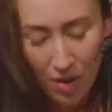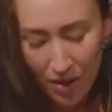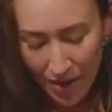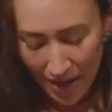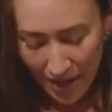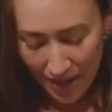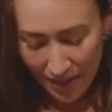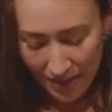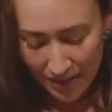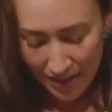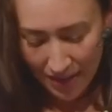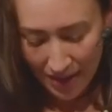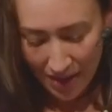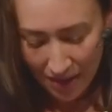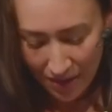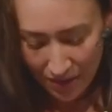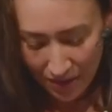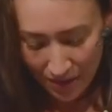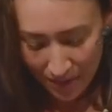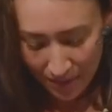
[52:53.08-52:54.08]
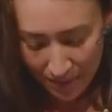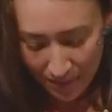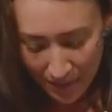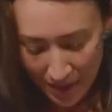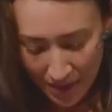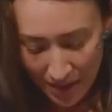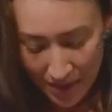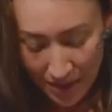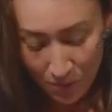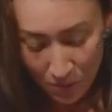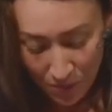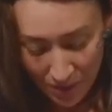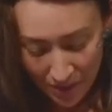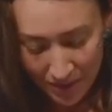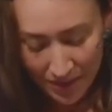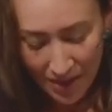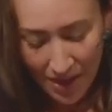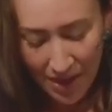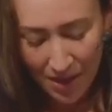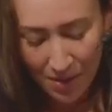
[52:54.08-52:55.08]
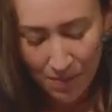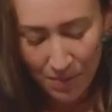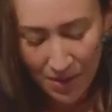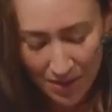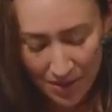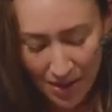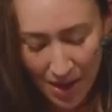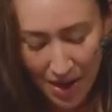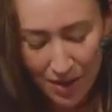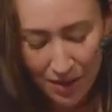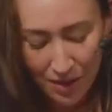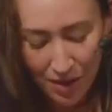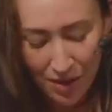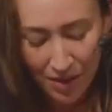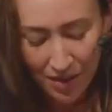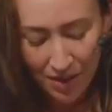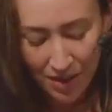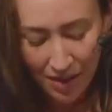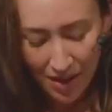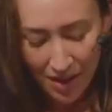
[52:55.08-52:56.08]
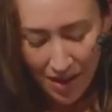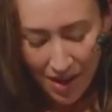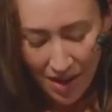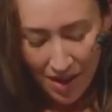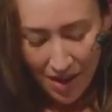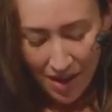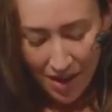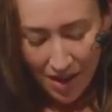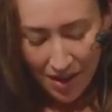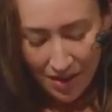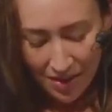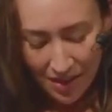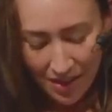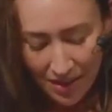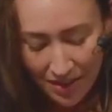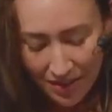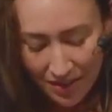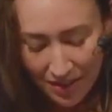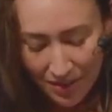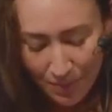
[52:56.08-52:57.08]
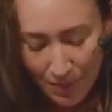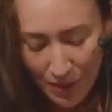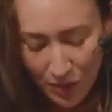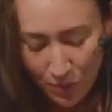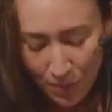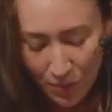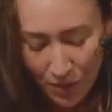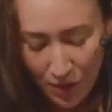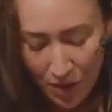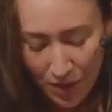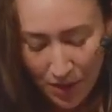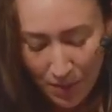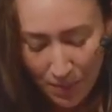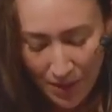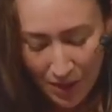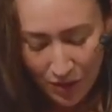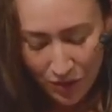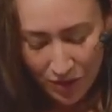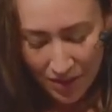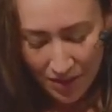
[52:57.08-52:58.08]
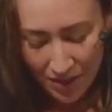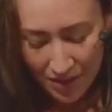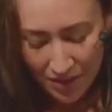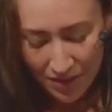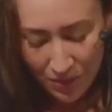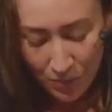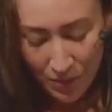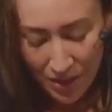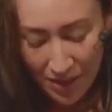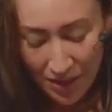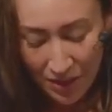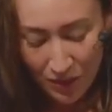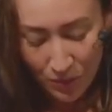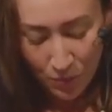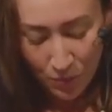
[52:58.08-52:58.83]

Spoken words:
hangs together in real time, in dialogue, I think is as much a preoccupation in his